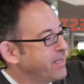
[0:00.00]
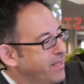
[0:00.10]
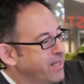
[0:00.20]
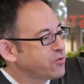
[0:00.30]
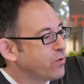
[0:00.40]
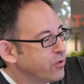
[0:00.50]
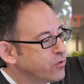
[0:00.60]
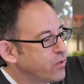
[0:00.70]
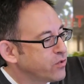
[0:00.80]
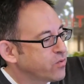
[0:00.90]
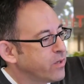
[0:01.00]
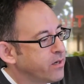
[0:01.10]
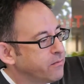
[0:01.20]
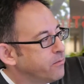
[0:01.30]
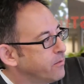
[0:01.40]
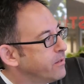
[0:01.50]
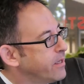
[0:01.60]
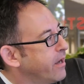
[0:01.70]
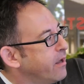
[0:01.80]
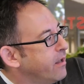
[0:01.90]
that's one of those ones where, where
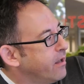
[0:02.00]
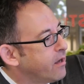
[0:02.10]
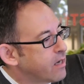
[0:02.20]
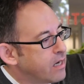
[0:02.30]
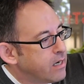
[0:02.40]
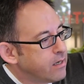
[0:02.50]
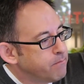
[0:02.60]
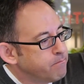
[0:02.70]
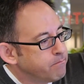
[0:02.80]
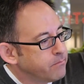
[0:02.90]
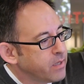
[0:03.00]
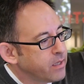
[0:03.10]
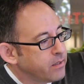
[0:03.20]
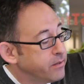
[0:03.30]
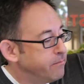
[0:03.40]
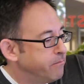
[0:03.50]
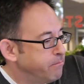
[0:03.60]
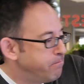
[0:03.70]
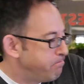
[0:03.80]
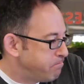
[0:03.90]
yeah. Um,
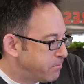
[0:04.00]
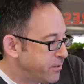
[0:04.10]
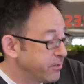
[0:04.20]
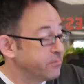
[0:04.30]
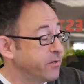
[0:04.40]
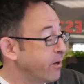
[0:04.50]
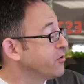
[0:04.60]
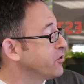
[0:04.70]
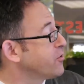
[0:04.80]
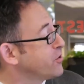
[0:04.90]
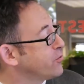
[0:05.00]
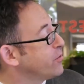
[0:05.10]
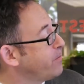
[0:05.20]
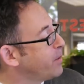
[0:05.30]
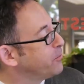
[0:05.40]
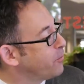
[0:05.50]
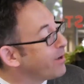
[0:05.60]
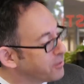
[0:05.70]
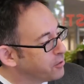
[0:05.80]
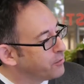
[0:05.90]
there are situations where you might
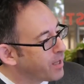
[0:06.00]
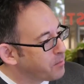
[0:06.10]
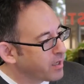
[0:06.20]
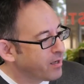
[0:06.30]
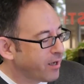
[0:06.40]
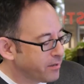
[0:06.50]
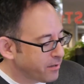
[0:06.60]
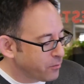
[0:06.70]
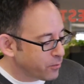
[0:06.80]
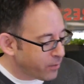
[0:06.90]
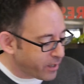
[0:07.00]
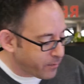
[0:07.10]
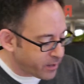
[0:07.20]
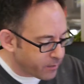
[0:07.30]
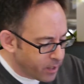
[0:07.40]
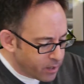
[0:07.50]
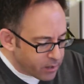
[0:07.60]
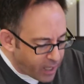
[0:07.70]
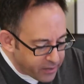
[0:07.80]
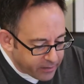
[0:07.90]
want to do that, but I, I, I wouldn't recommend them.
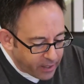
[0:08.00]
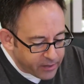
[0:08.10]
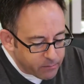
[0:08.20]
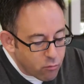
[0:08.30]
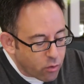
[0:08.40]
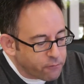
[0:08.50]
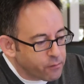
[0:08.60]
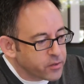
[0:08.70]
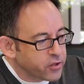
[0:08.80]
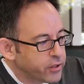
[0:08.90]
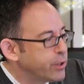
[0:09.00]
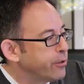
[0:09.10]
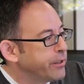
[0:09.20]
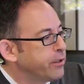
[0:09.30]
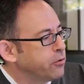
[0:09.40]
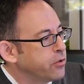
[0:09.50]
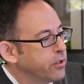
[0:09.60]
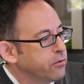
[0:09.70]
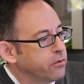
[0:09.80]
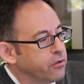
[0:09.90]
I think, I think more from a security
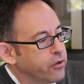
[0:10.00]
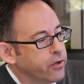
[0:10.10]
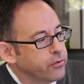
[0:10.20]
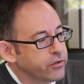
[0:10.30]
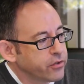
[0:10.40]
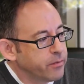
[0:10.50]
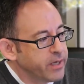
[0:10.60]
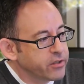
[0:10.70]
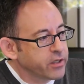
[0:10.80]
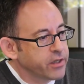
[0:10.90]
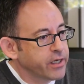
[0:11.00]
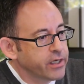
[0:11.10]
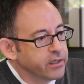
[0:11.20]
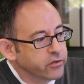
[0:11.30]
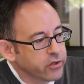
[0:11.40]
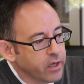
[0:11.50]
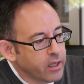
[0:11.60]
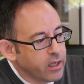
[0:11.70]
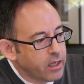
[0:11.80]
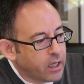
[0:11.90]
no-no, though, is the basic thing is,
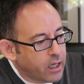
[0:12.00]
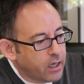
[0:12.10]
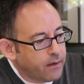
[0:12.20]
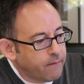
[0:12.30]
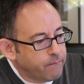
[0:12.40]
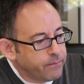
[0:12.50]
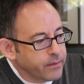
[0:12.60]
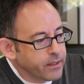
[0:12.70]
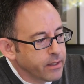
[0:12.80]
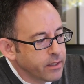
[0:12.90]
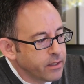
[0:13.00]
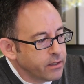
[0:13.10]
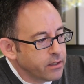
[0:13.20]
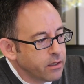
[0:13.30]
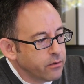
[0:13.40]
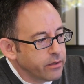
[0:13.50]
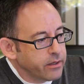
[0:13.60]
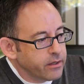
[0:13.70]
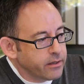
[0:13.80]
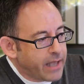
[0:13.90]
um, you know,
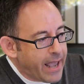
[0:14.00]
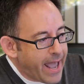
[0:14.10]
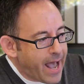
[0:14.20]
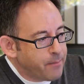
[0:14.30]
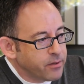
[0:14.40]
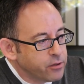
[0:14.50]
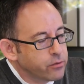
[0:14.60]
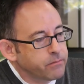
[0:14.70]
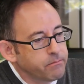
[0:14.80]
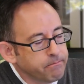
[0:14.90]
the app, you,